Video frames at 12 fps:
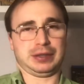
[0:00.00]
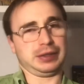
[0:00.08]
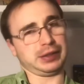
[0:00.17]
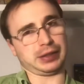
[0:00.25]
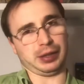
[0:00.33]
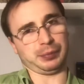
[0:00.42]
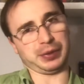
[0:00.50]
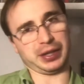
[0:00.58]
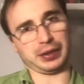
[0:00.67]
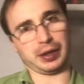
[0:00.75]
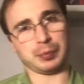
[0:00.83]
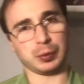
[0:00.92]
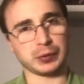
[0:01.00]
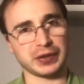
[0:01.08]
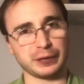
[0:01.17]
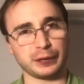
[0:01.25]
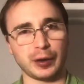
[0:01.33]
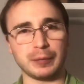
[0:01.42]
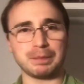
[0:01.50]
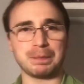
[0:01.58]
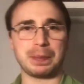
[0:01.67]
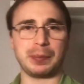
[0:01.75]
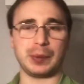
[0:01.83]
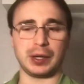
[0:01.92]
the company that I bought it from,
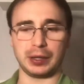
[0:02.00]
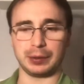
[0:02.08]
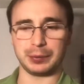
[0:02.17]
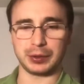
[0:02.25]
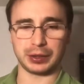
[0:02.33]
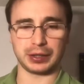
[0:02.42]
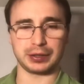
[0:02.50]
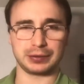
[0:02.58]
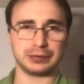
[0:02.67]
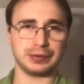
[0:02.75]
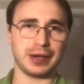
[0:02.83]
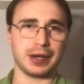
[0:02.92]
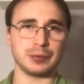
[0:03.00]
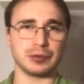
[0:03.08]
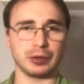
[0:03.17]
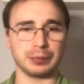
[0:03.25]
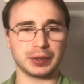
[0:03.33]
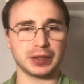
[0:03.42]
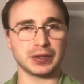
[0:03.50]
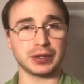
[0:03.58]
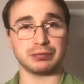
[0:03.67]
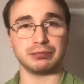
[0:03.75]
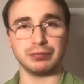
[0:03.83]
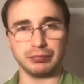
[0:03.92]
but I'm not going to name drop because I
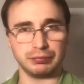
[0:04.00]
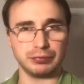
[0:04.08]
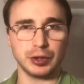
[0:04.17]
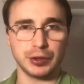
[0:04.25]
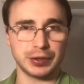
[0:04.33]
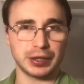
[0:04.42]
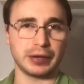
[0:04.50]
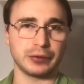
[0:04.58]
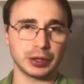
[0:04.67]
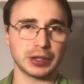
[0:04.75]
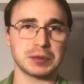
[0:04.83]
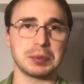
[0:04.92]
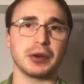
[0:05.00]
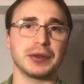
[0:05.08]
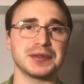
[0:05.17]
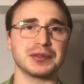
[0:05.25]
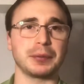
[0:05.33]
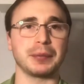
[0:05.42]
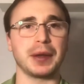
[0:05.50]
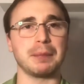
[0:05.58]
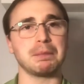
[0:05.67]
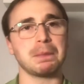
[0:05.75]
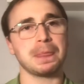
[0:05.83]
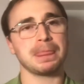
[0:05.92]
usually have a good experience from them.
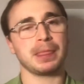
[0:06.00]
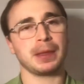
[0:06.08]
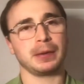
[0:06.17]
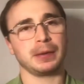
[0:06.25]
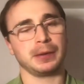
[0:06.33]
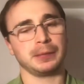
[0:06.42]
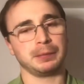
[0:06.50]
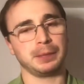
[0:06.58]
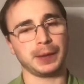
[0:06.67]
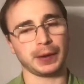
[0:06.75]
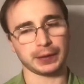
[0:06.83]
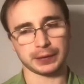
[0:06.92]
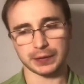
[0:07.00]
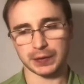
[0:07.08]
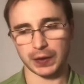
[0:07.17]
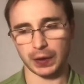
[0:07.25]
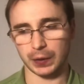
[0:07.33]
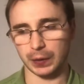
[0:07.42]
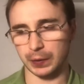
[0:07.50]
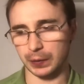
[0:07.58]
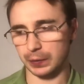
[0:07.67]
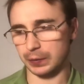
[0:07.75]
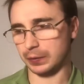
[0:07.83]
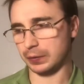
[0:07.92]
But,
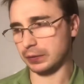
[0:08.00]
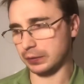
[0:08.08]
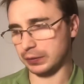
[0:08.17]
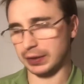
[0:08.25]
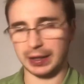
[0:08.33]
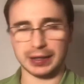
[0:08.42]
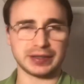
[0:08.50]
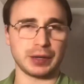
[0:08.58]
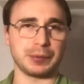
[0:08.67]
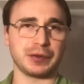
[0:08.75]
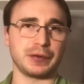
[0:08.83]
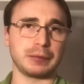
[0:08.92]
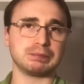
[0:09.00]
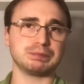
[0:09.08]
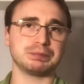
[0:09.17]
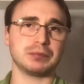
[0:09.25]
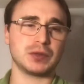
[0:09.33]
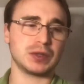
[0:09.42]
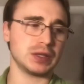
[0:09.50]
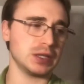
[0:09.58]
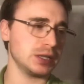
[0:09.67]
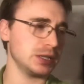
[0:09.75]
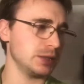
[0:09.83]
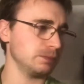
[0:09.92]
so, let's go with the
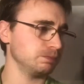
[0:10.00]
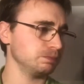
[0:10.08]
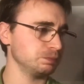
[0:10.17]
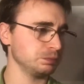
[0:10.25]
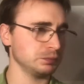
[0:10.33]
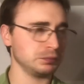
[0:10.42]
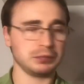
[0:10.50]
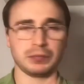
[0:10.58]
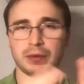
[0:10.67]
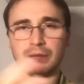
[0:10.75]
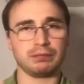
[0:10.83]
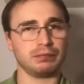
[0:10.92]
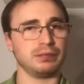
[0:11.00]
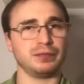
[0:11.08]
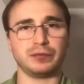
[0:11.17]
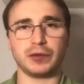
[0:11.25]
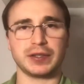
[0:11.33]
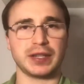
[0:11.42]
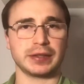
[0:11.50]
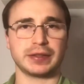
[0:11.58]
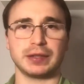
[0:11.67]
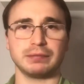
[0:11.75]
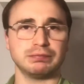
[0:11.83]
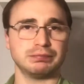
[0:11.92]
film. Voice
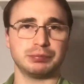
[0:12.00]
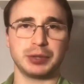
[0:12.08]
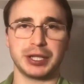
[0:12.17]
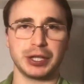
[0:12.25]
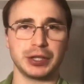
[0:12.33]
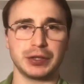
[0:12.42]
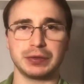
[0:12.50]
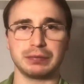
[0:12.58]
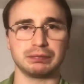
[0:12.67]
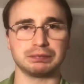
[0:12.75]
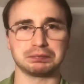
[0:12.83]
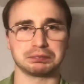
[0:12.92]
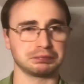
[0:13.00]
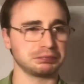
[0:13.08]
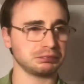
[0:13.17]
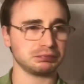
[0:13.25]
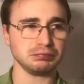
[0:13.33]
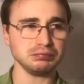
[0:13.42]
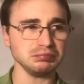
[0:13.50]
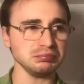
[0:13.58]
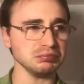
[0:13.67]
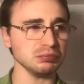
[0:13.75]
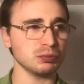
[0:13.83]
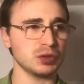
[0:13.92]
acting, pretty good.
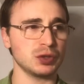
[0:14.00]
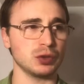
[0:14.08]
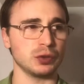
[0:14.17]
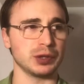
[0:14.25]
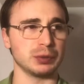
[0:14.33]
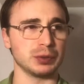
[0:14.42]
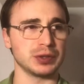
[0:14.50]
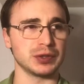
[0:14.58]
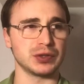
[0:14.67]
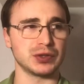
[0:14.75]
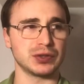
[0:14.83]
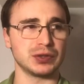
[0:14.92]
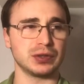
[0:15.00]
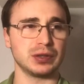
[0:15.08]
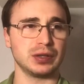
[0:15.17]
Story was...